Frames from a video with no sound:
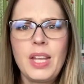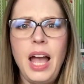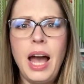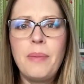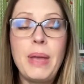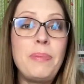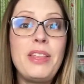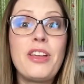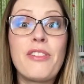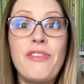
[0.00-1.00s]
uh, maybe
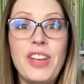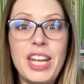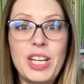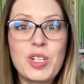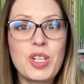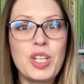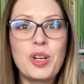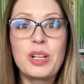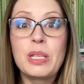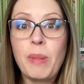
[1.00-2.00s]
their finish.
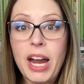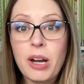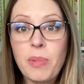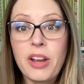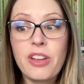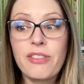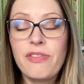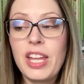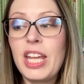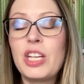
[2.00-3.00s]
You're inspired by their
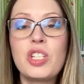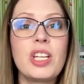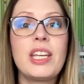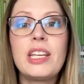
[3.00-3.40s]
finish,